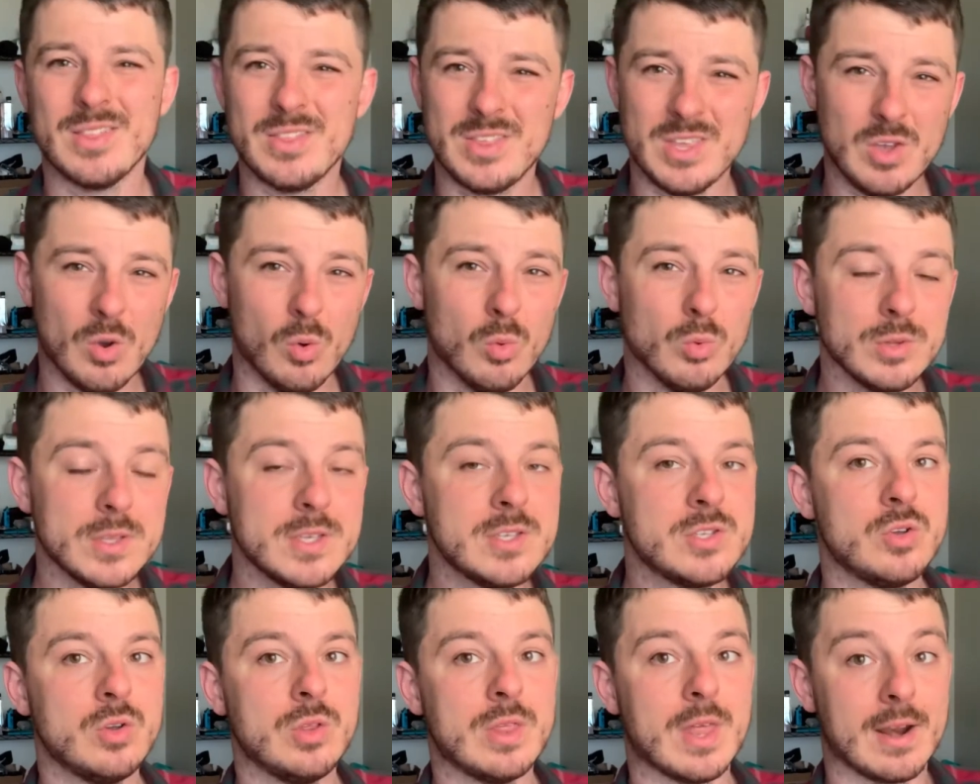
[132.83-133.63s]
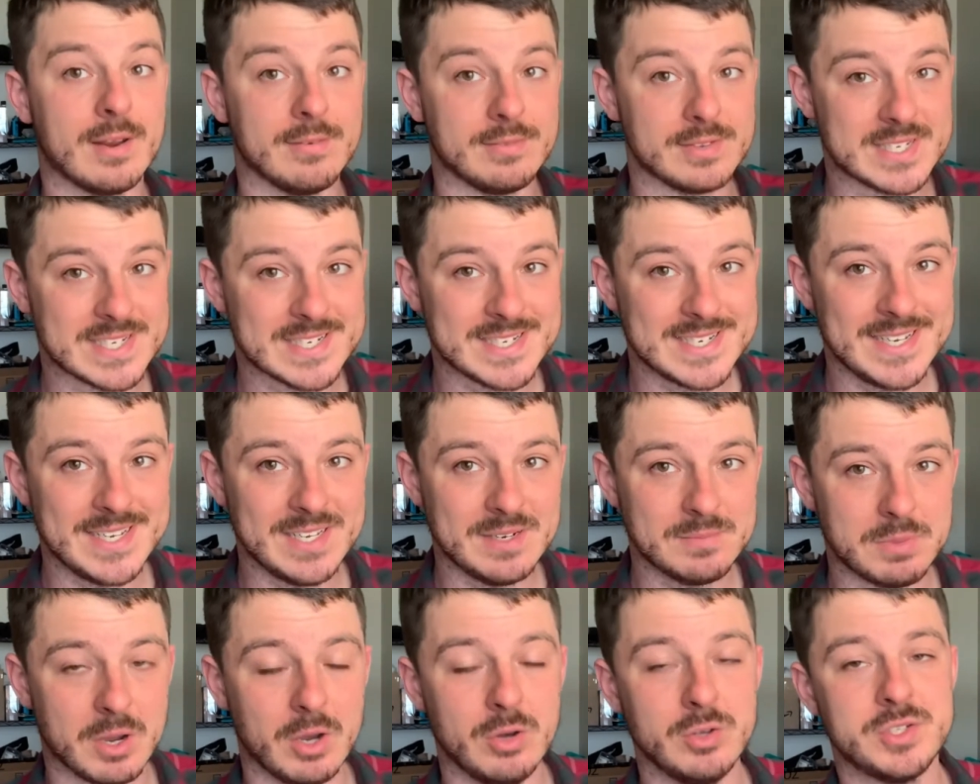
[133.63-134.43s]
The only two that I've
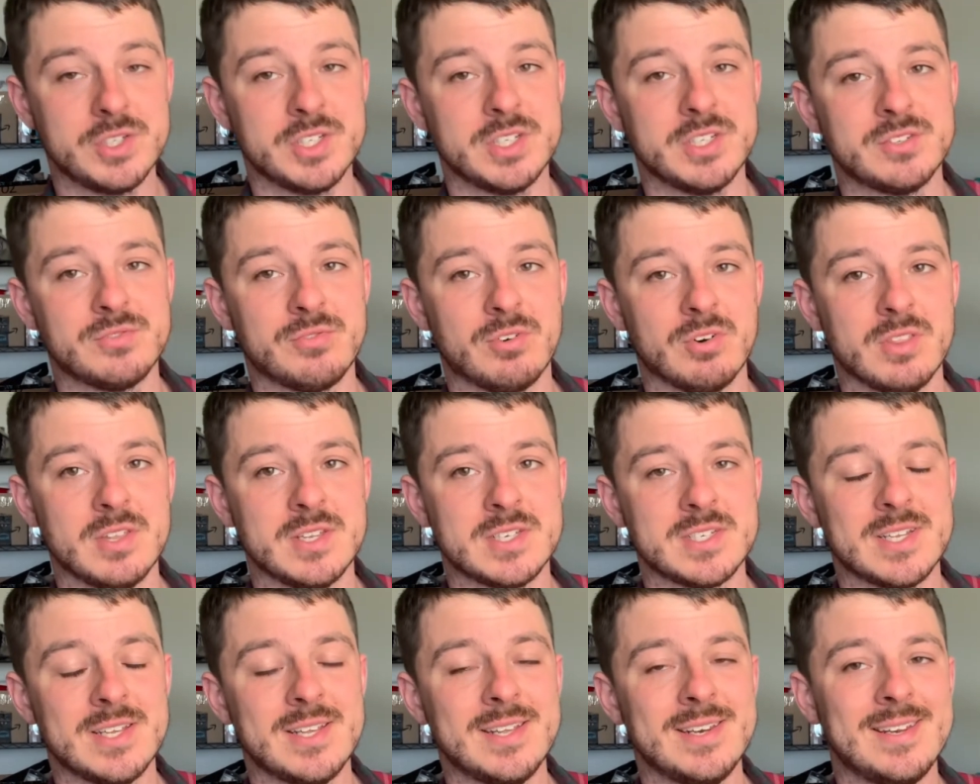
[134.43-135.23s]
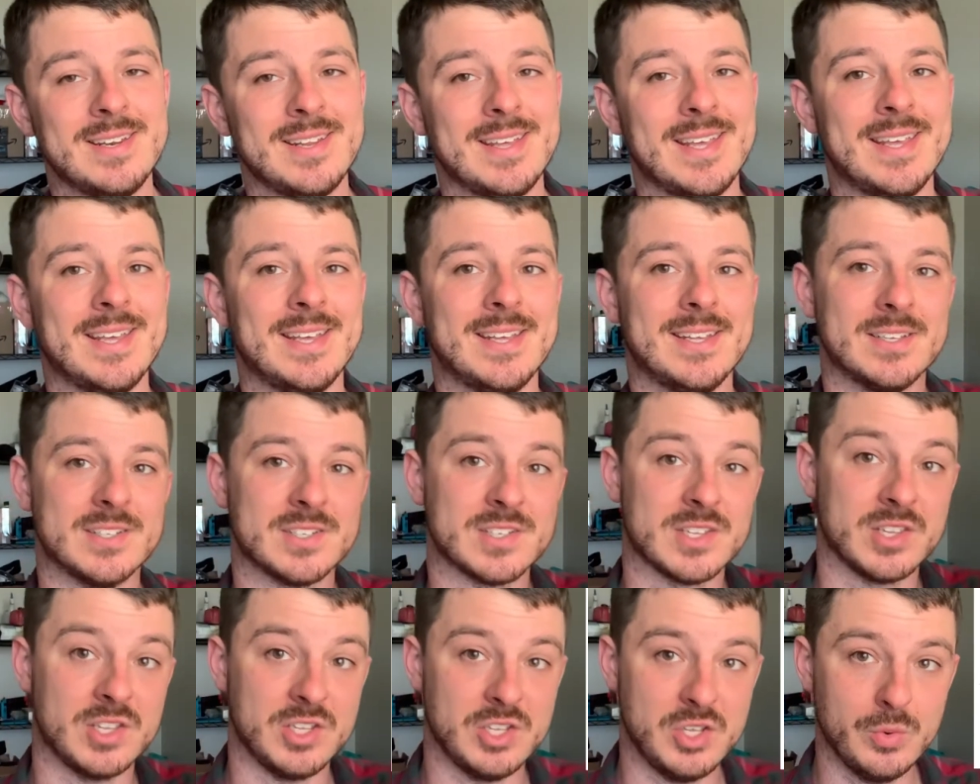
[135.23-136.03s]
seen postings for this in is
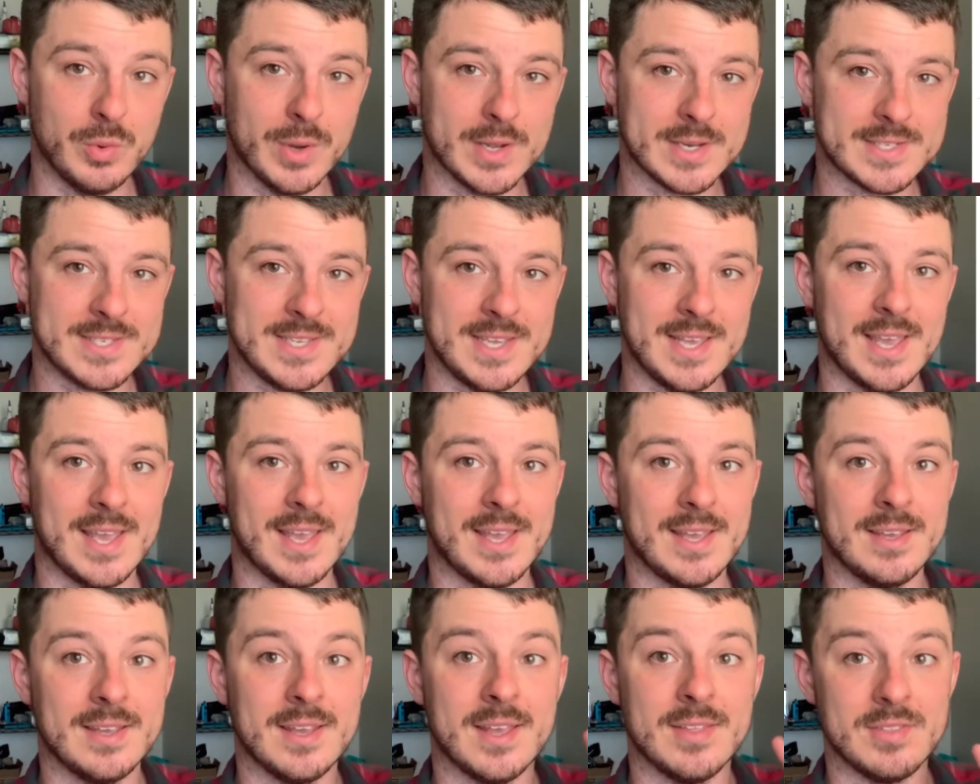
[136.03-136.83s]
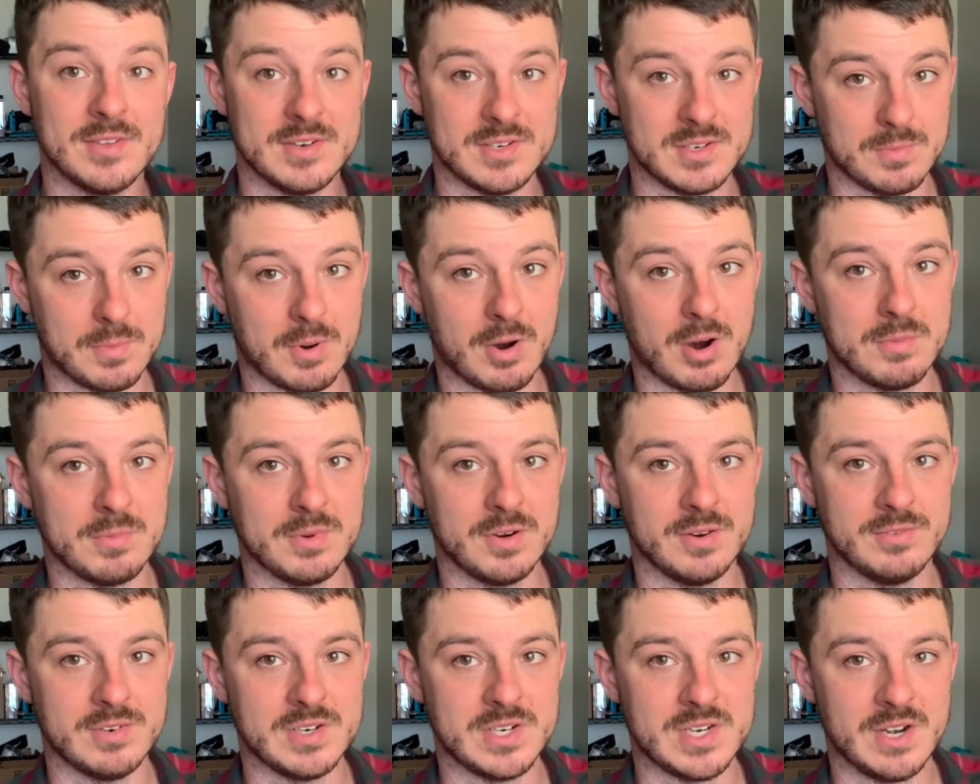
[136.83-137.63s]
the USDA and the Department
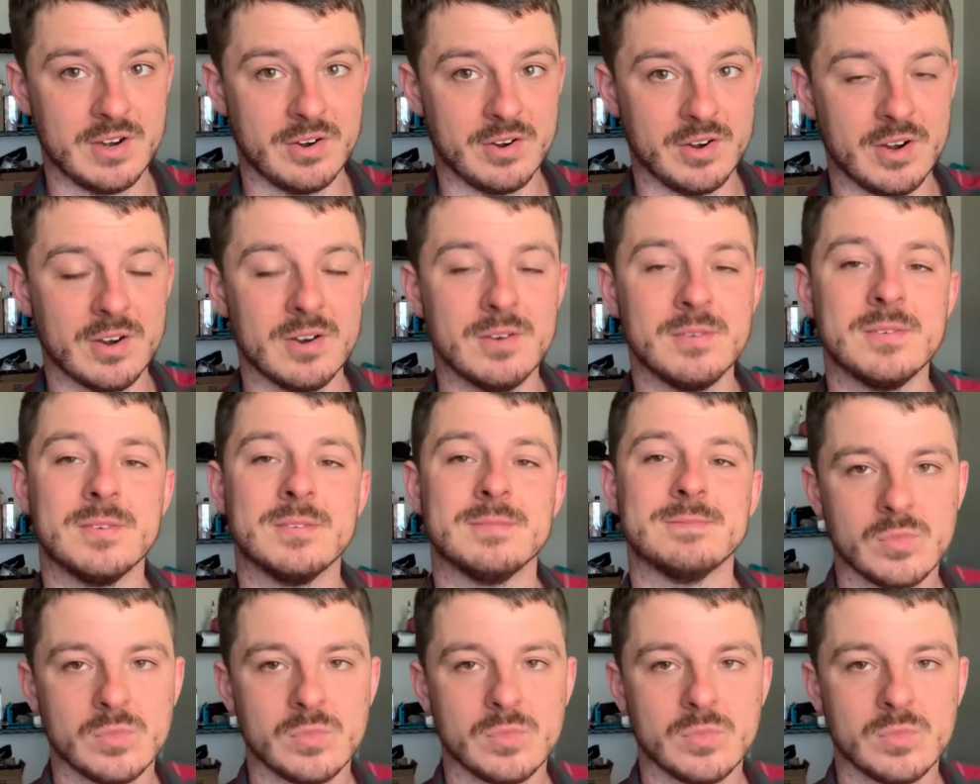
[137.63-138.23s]
of Interior.